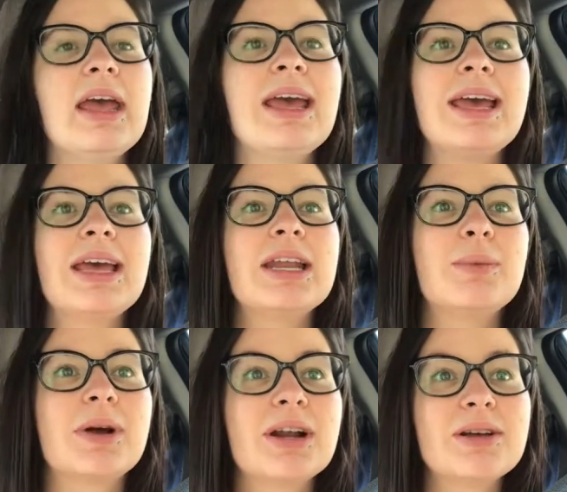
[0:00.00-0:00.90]
And
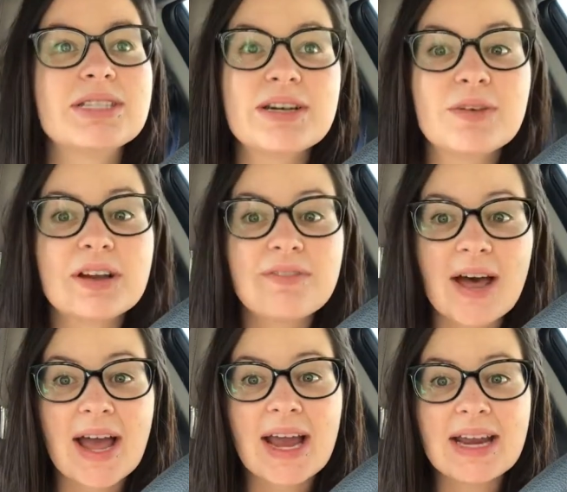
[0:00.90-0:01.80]
we're going to go see if we can
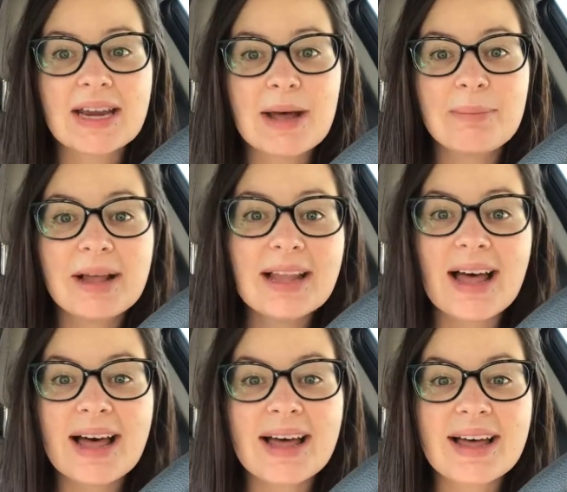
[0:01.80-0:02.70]
find
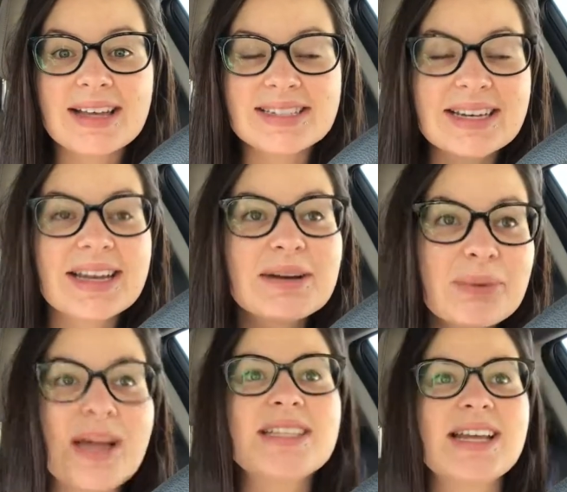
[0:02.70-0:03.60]
Bella a stinking
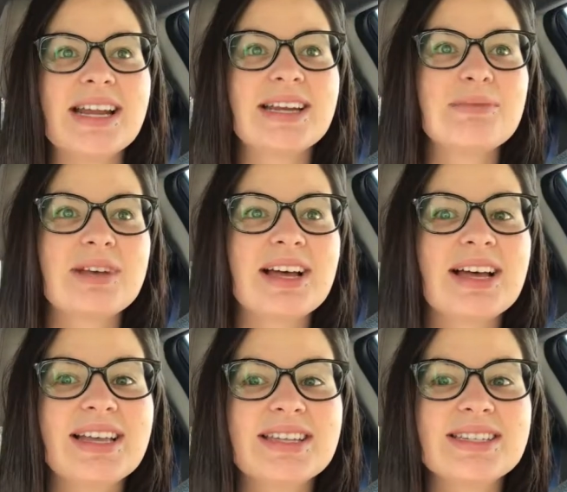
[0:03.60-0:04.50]
present
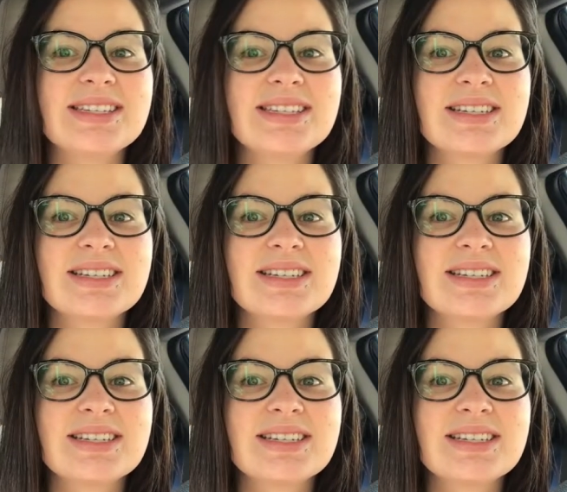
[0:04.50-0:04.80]
because